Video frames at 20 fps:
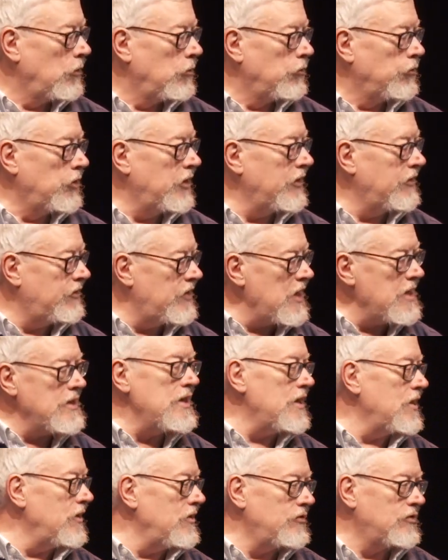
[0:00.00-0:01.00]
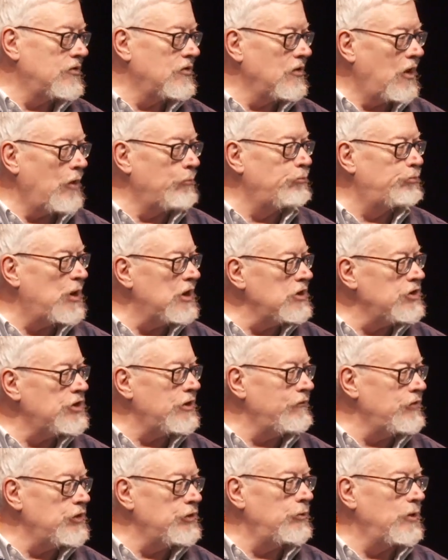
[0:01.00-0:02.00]
The thing is, a bunch
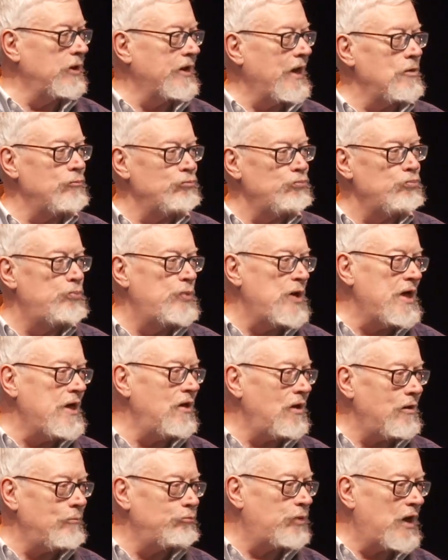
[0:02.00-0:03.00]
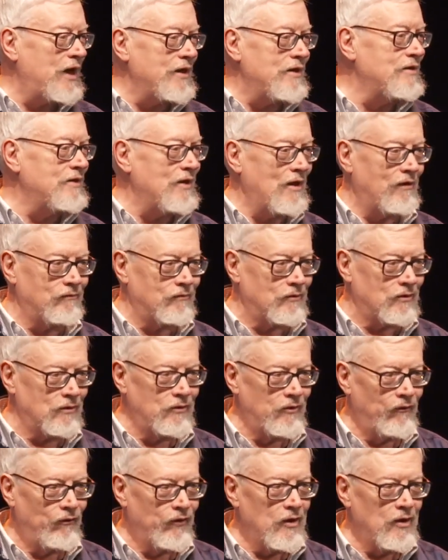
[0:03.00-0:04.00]
of you are getting beat up by the devil.
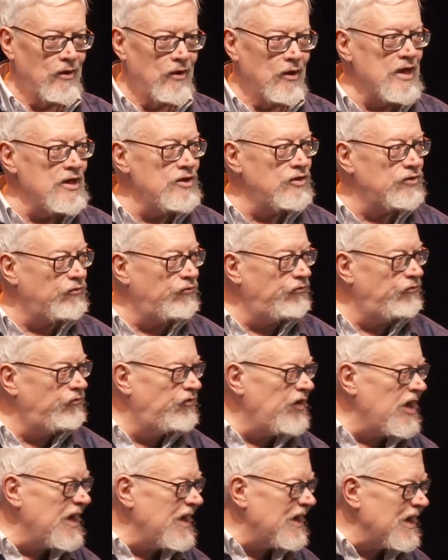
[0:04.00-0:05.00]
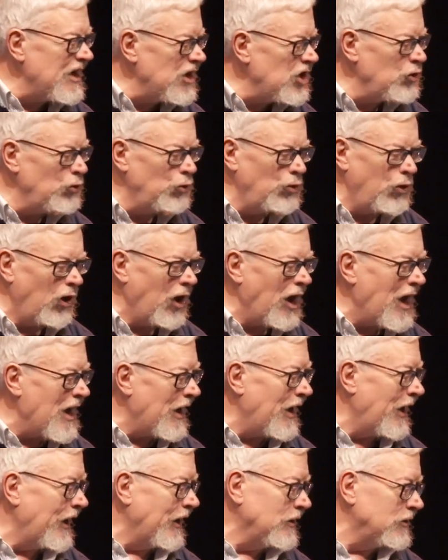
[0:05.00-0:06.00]
He's feeding you
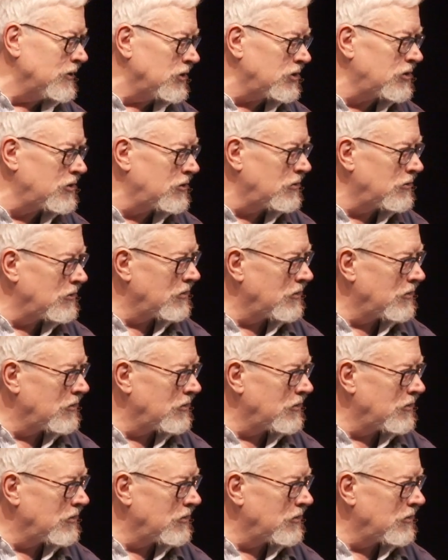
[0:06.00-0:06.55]
lies